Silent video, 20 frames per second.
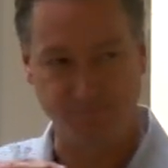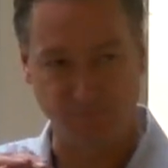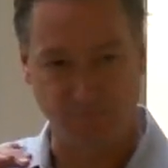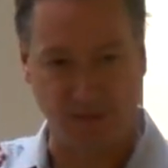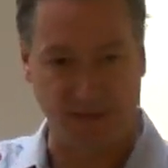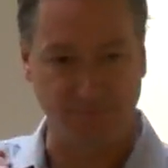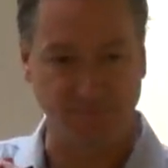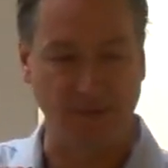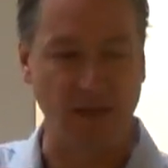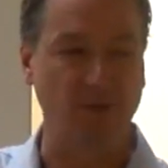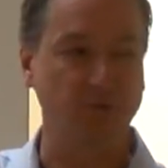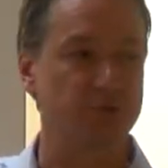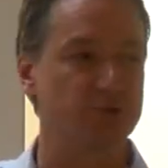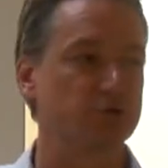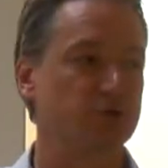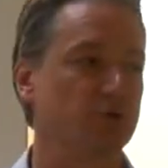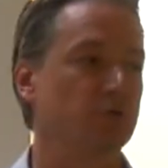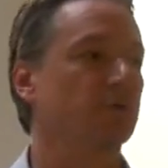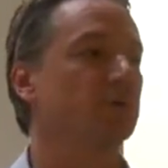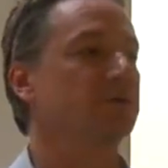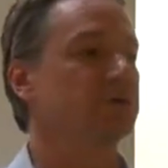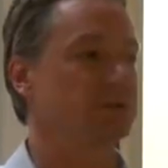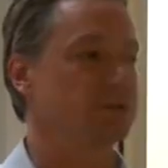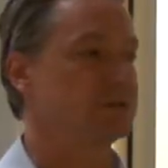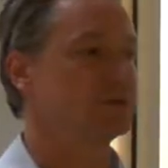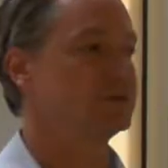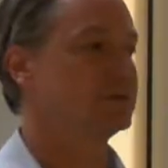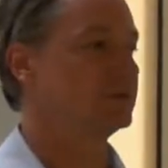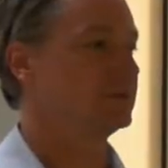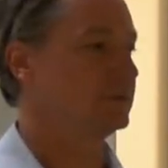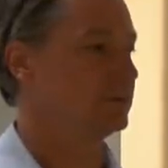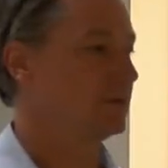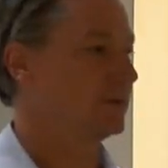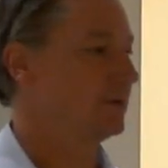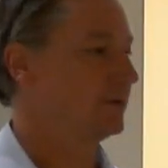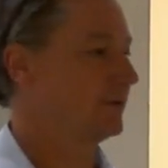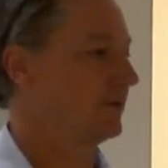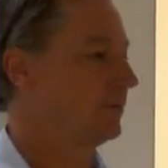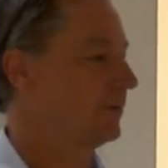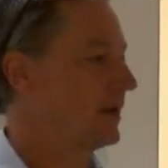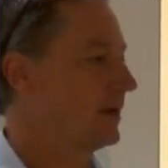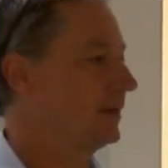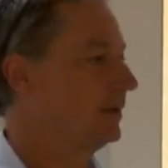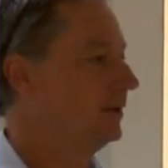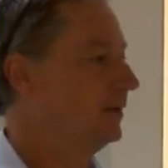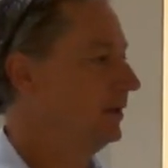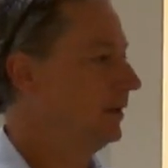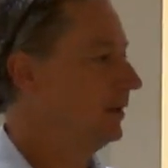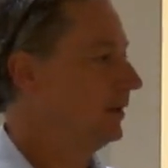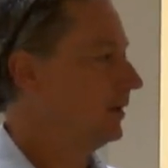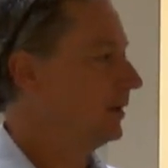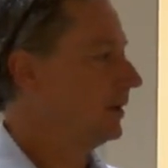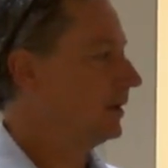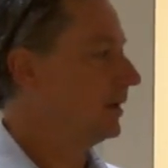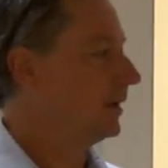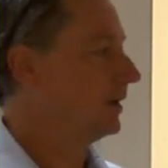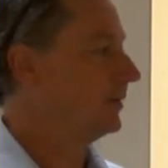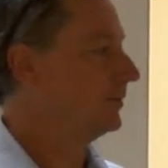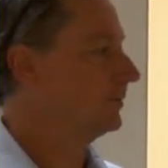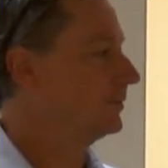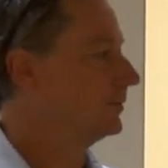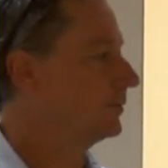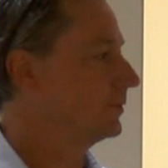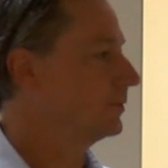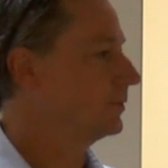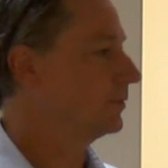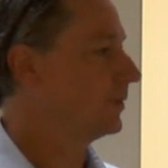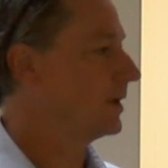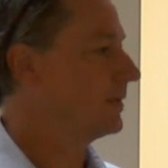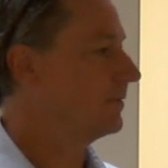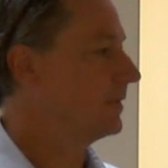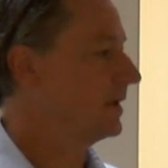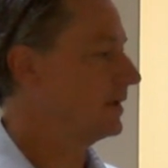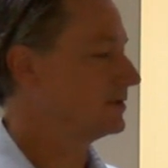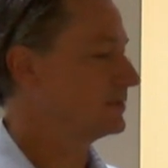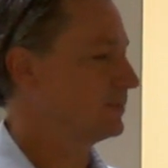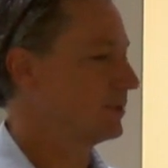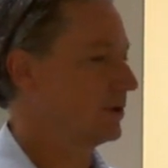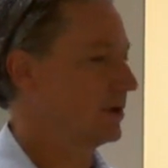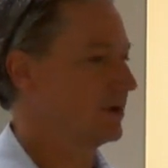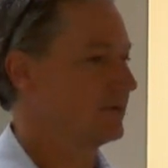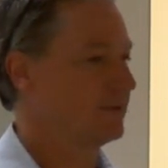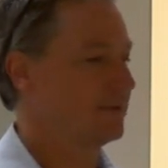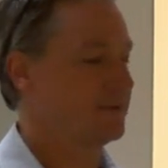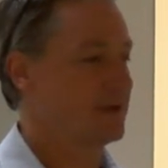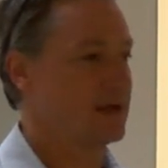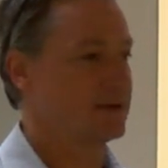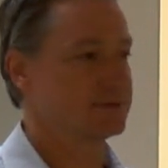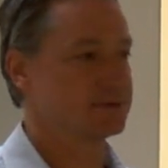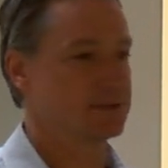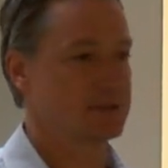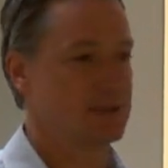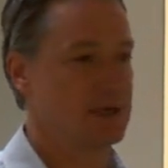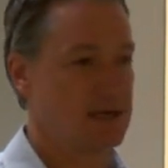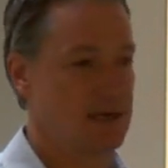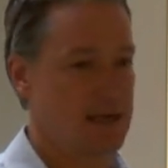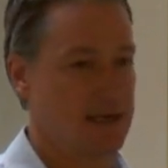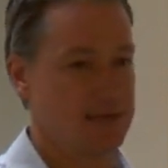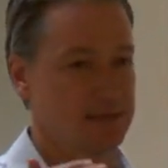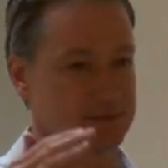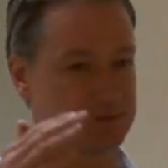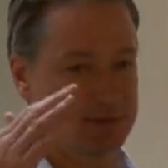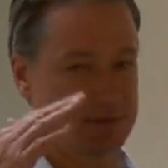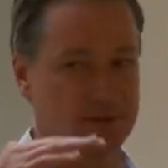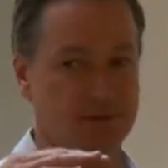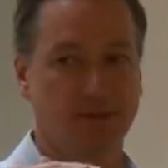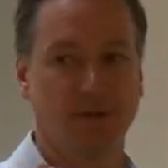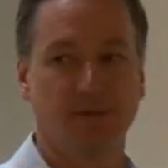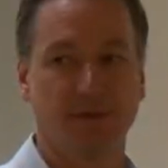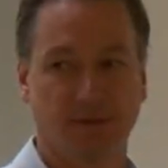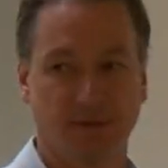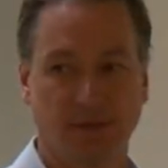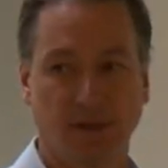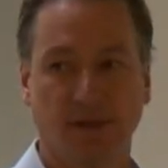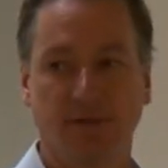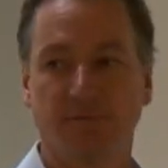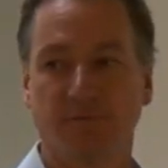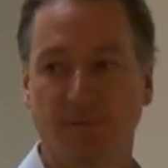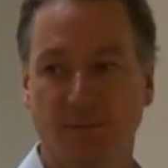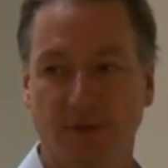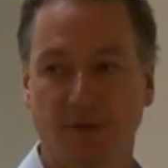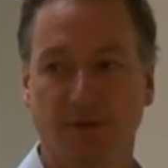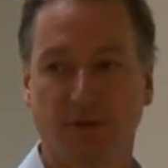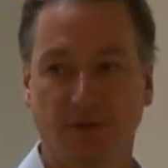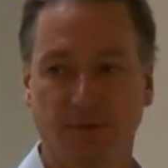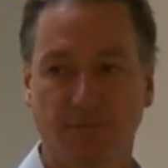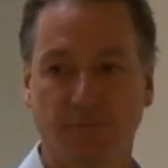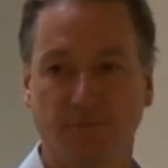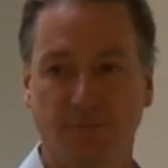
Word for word: that have held true, which is you know, the white, um, white males per 100,000 are the highest, and then the Native American.